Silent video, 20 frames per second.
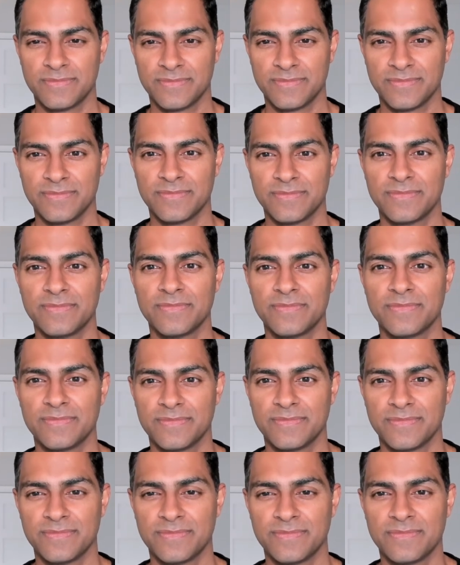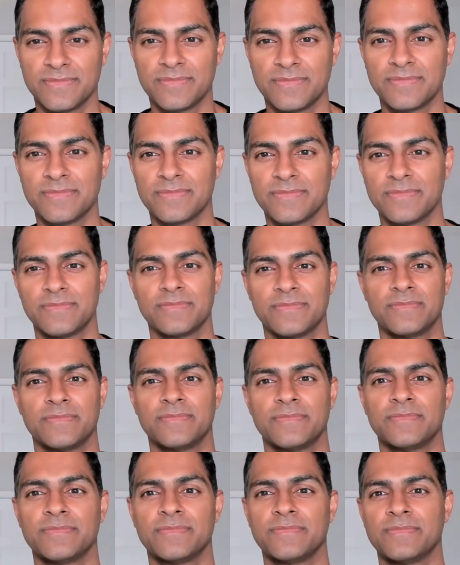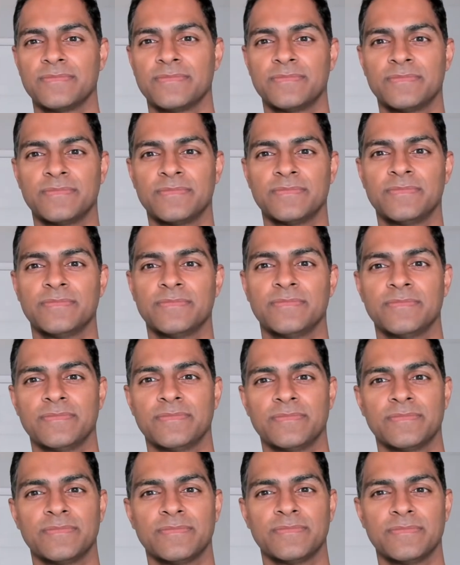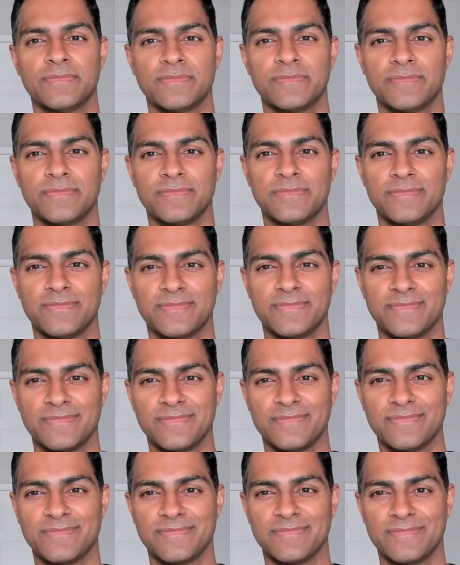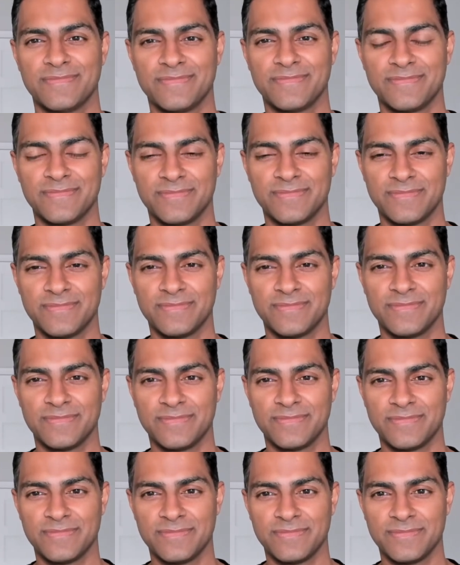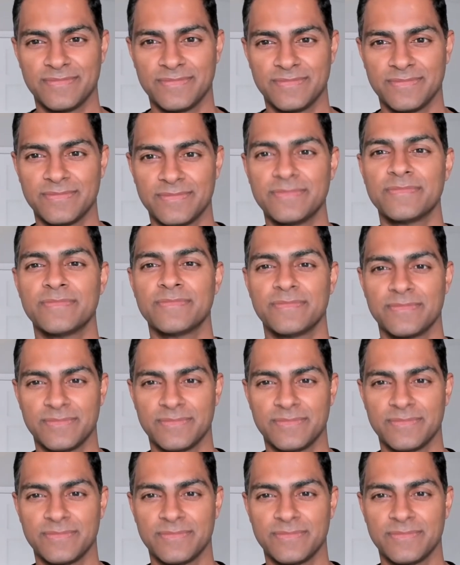(not speaking)